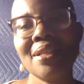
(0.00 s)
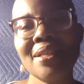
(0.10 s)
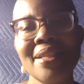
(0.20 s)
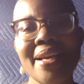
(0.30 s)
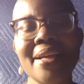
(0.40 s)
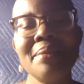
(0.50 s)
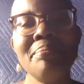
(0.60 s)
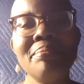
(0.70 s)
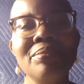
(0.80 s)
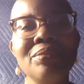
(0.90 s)
that
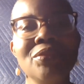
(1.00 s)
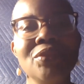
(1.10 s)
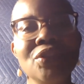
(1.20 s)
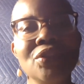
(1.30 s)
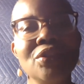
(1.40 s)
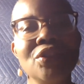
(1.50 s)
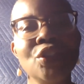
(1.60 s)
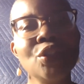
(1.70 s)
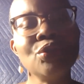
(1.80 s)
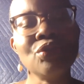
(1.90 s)

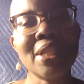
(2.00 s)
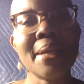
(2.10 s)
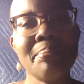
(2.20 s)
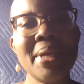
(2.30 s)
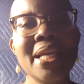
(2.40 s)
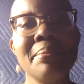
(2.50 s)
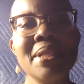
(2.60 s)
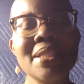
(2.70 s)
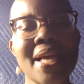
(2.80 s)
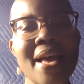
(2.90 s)
children, like
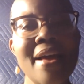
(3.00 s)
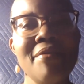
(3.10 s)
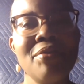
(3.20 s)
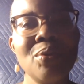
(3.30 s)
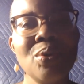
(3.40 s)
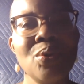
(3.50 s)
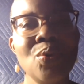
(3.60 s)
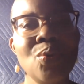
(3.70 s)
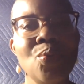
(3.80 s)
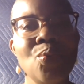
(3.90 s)
babies, have
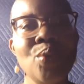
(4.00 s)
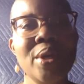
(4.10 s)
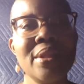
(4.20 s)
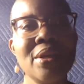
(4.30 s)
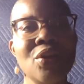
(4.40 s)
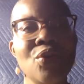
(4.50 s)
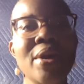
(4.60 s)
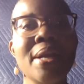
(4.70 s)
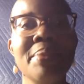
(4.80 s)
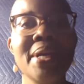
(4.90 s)
with
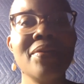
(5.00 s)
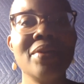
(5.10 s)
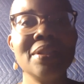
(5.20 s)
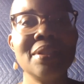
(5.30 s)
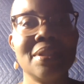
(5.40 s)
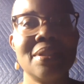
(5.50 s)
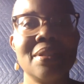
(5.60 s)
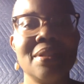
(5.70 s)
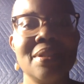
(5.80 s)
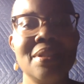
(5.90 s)
grandparents,
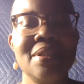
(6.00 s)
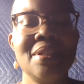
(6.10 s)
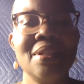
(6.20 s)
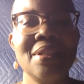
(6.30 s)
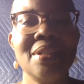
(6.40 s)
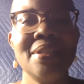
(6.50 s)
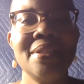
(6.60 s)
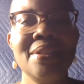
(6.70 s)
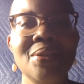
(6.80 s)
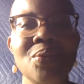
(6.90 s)

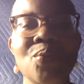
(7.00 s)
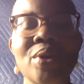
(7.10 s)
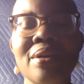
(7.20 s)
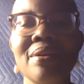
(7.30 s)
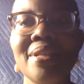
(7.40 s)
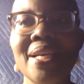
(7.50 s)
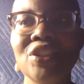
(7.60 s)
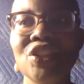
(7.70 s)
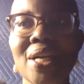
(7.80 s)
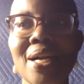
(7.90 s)
where that
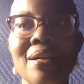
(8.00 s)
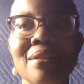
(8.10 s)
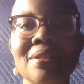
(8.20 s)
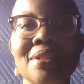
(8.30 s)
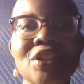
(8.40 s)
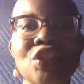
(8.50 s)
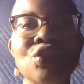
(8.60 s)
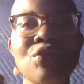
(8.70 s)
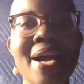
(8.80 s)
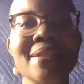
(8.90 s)
child is
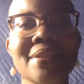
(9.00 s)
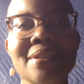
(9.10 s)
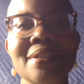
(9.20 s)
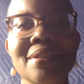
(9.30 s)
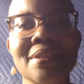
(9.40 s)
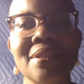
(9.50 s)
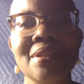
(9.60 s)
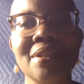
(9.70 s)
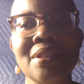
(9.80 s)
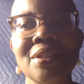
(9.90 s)
attracted
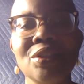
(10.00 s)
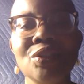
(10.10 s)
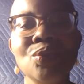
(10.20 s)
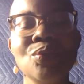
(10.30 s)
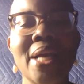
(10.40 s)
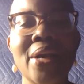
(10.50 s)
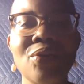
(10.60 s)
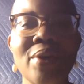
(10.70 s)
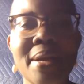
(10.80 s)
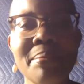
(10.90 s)
to that
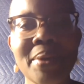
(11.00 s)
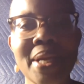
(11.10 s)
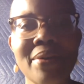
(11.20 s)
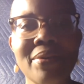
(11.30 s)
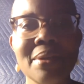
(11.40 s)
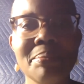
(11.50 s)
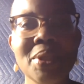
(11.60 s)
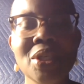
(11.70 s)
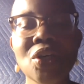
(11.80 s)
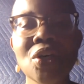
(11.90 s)
grandparent
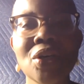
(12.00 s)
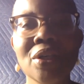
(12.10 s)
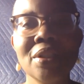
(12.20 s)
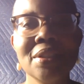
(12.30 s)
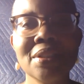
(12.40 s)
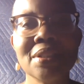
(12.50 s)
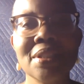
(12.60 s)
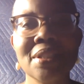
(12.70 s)
because